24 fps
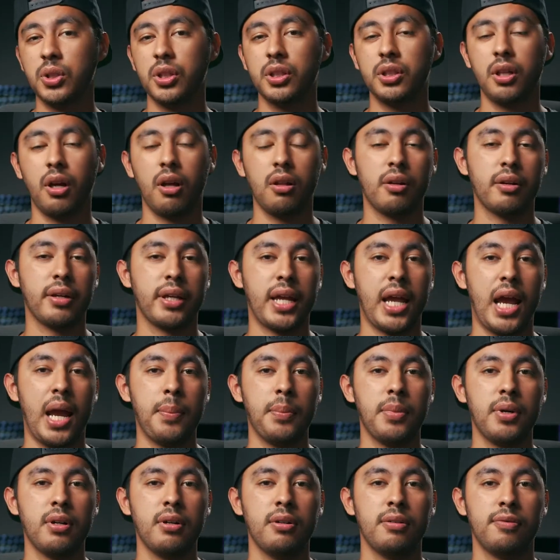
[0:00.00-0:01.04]
right
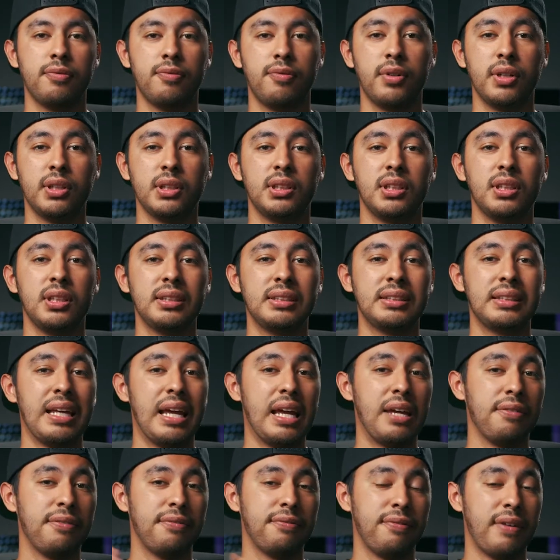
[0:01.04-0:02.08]
now, I
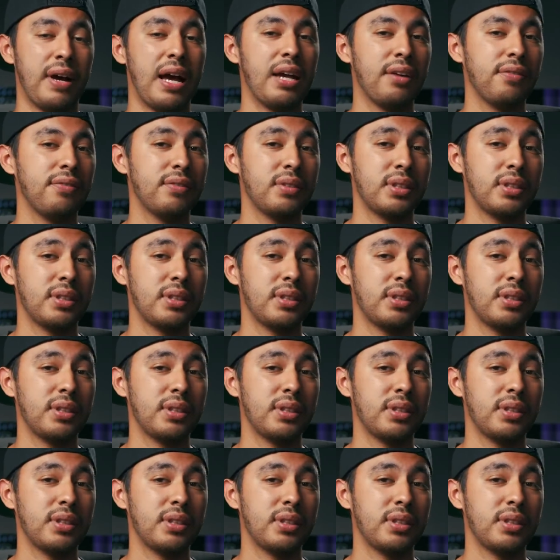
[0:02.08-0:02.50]
improved so